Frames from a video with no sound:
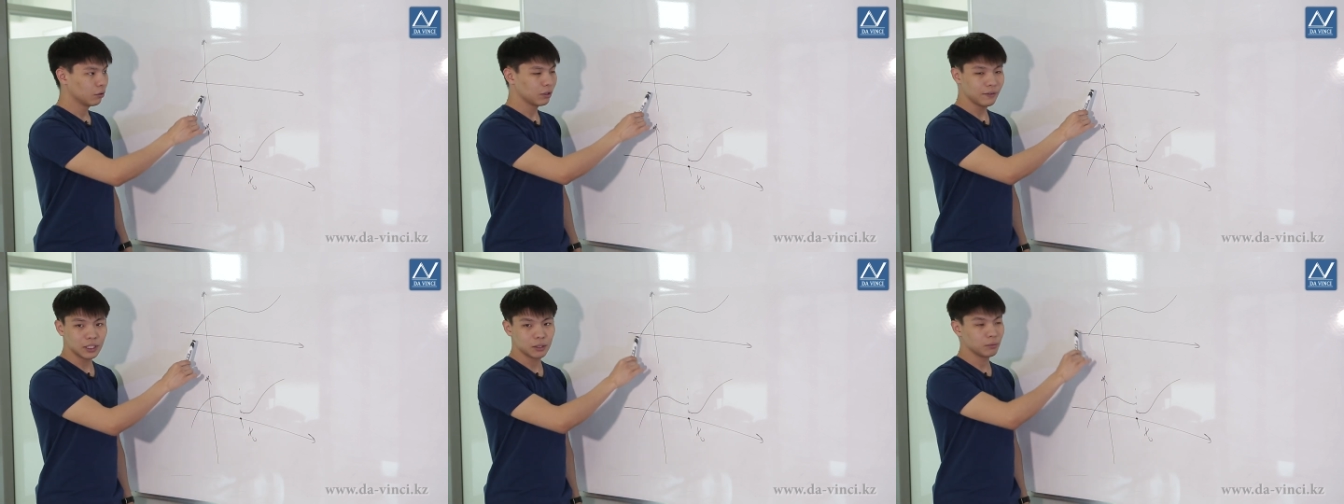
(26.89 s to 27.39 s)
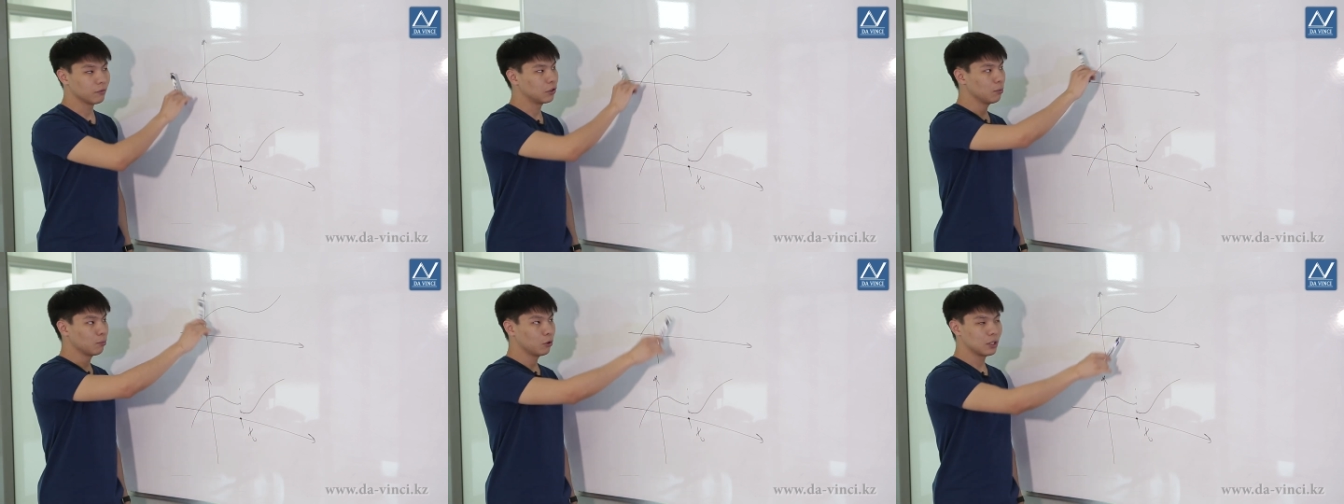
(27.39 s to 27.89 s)
But let's
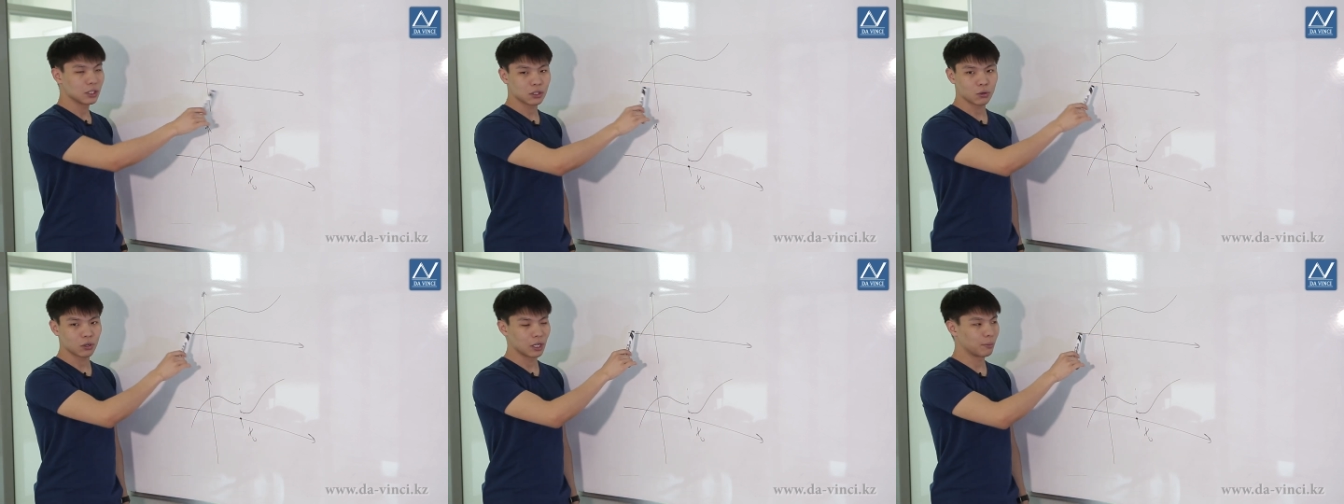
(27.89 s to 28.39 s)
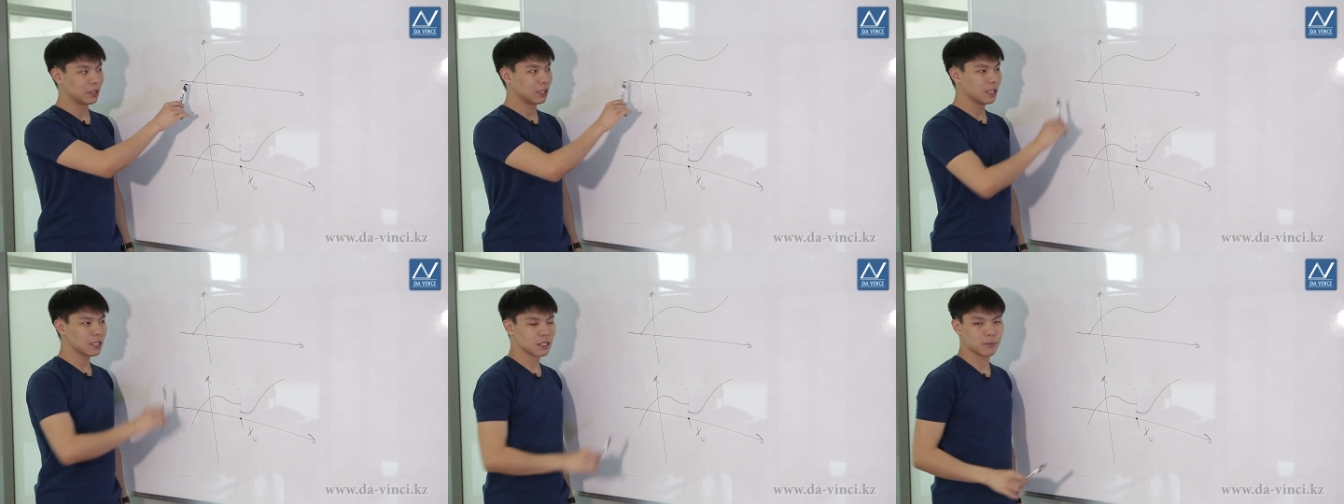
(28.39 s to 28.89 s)
introduce a strict
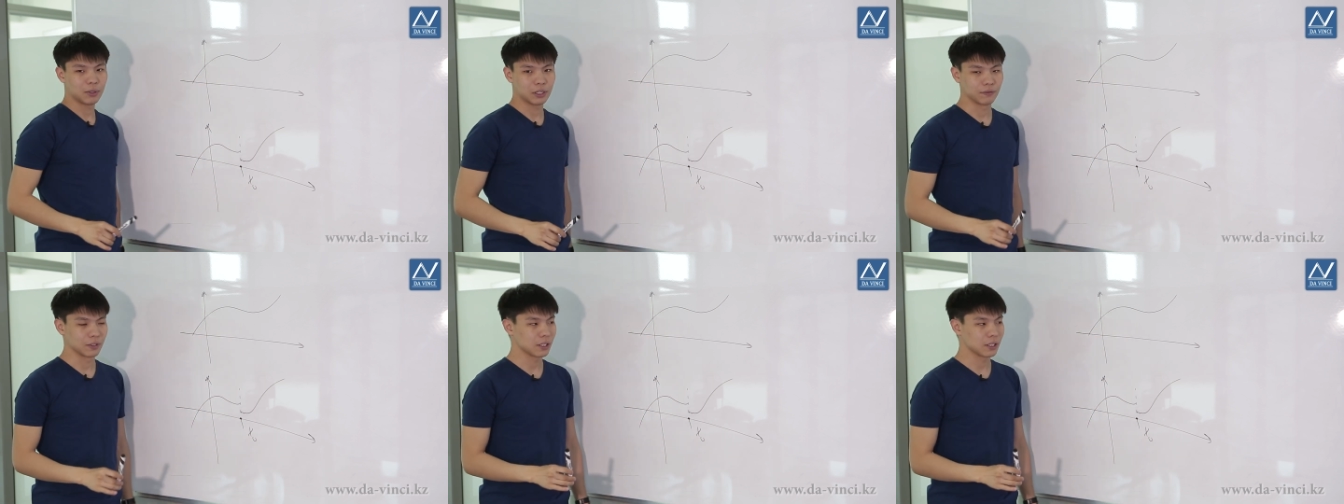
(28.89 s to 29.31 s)
definition of